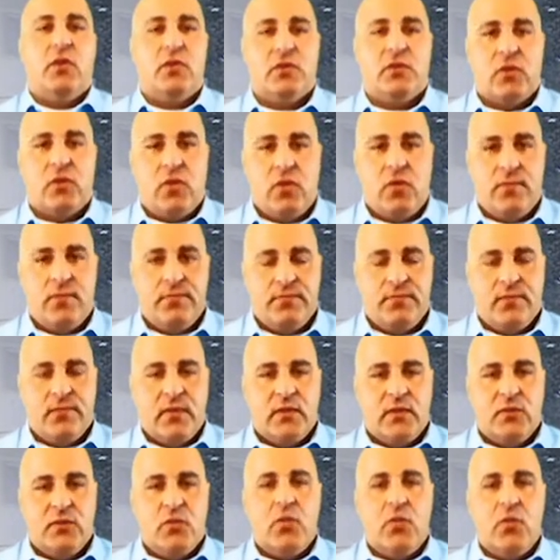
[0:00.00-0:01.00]
home?
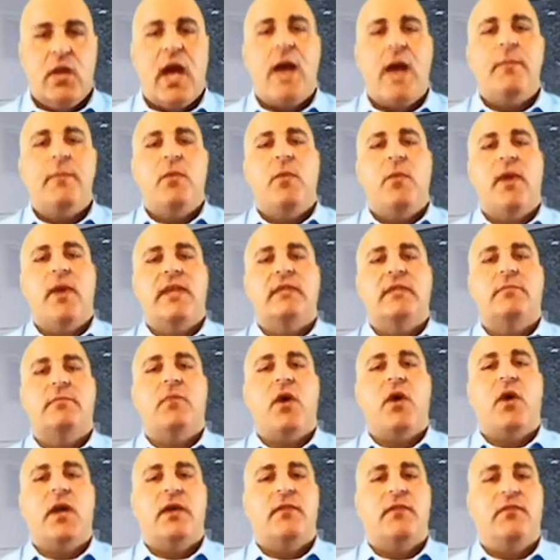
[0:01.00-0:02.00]
Two common ways of
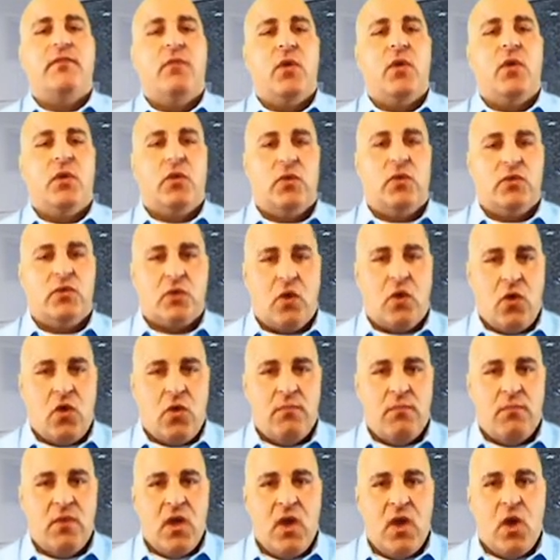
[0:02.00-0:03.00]
buying a foreclosed
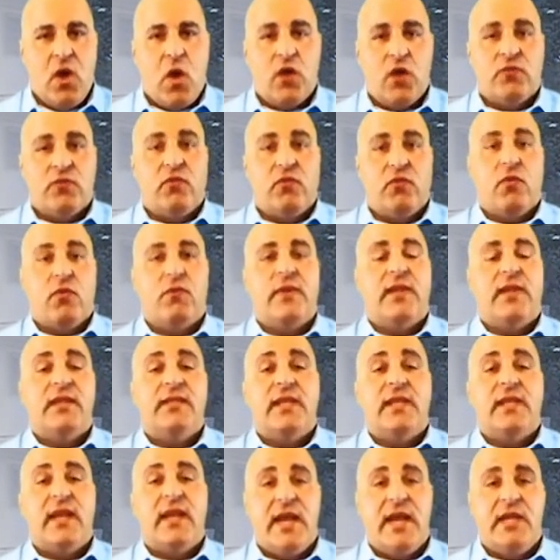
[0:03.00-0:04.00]
home are through a real
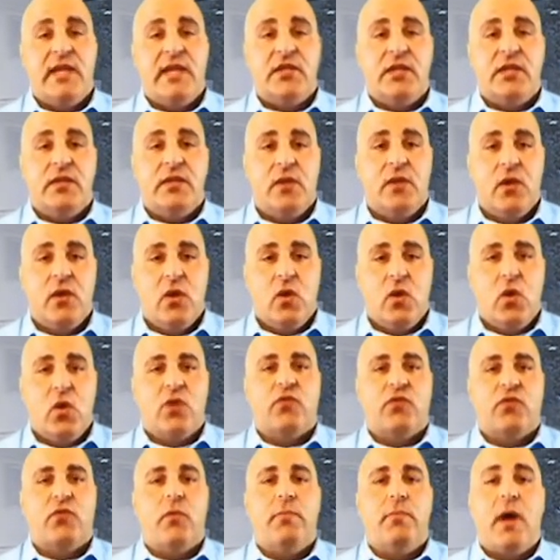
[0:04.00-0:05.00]
estate agent or
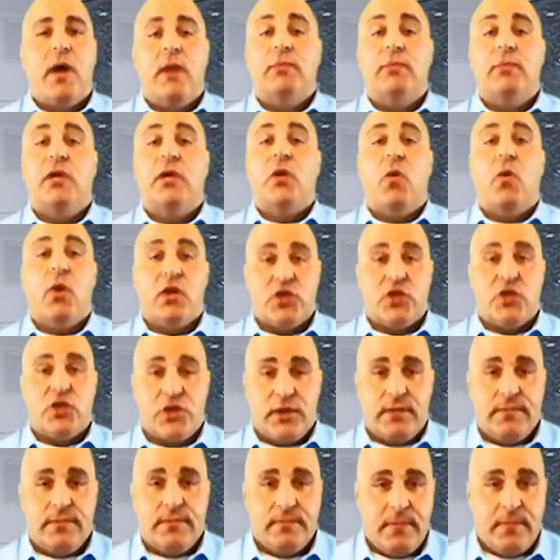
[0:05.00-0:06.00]
through a public auction.
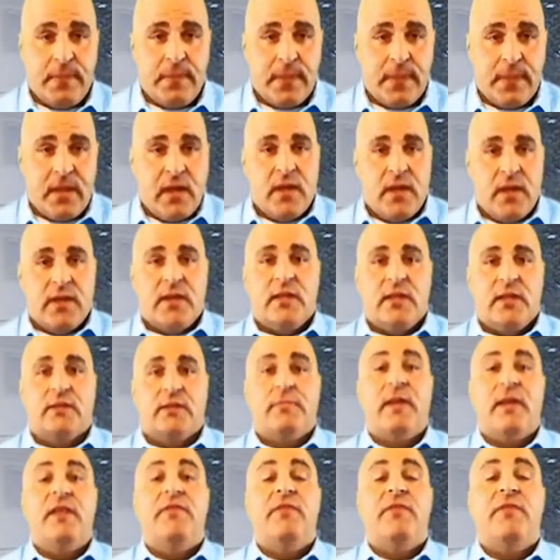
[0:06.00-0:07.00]
Now, there's
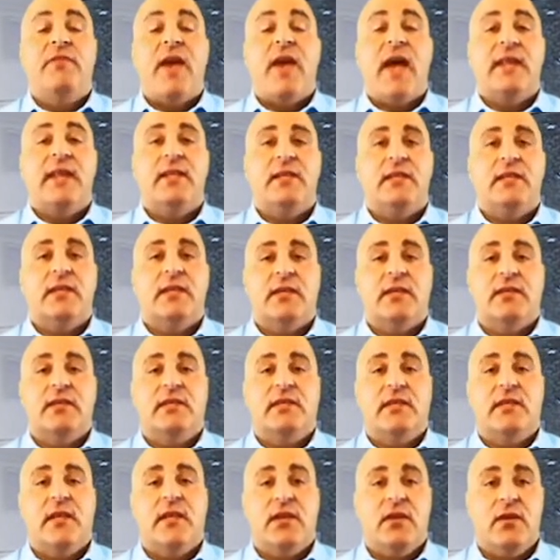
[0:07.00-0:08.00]
many factors to
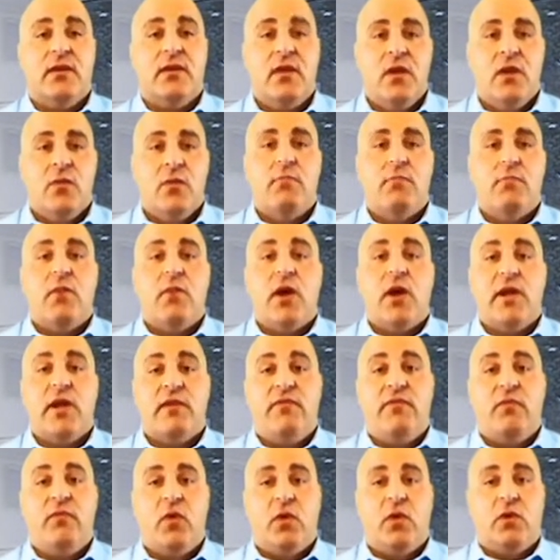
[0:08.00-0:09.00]
consider when buying a
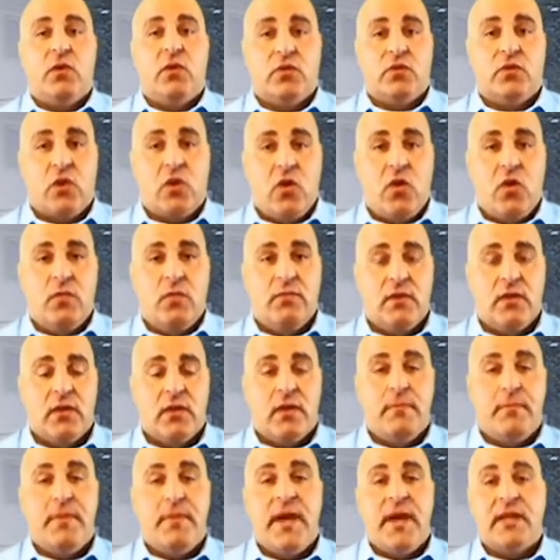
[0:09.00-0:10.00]
foreclosed home
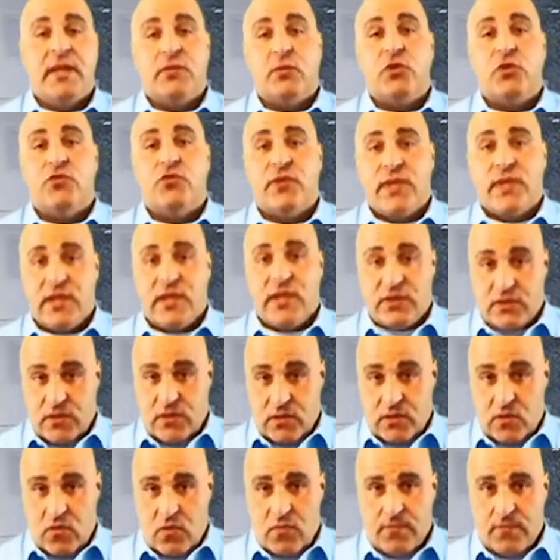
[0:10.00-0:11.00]
compared to a traditional
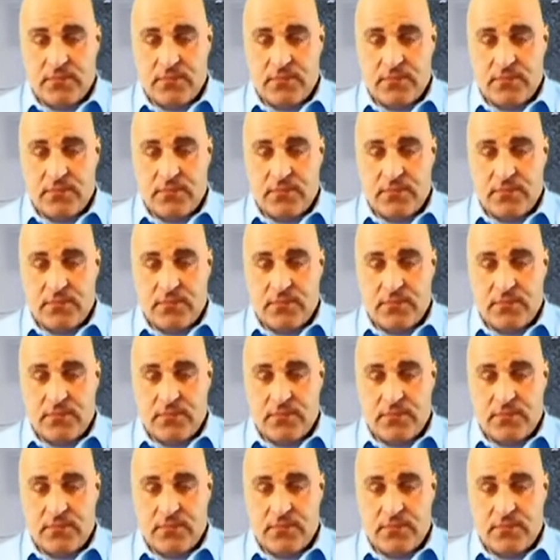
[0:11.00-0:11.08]
home.